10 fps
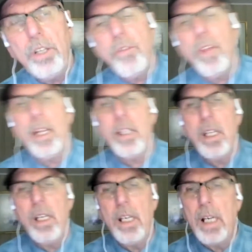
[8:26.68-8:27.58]
you think
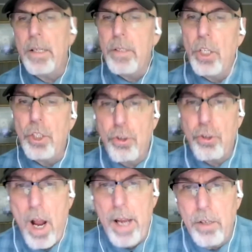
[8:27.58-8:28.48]
the uh, the
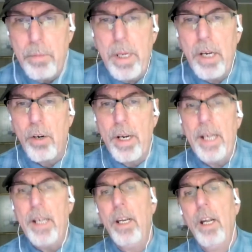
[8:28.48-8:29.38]
trial
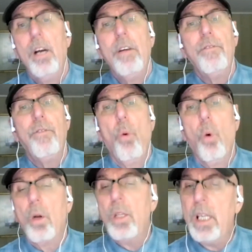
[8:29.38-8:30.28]
period
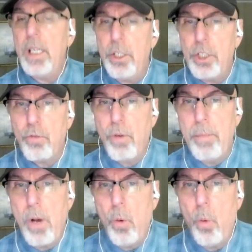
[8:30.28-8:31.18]
for the initial
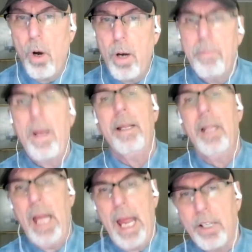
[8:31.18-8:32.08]
remote work might
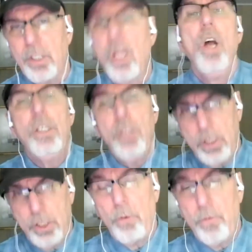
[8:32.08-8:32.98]
last? So,
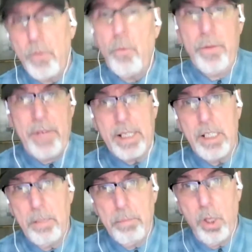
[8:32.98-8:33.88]
so we've
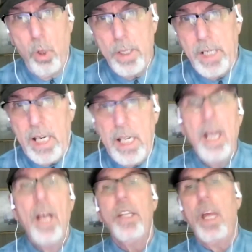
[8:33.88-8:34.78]
got the employee;
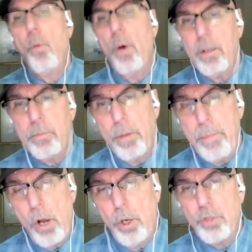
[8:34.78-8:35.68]
they want to
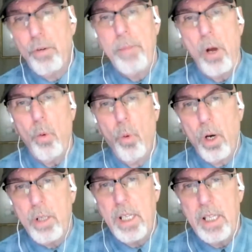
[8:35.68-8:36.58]
propose remote
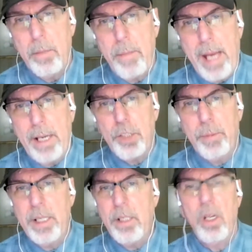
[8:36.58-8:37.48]
work to their
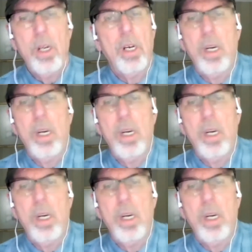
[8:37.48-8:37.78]
management.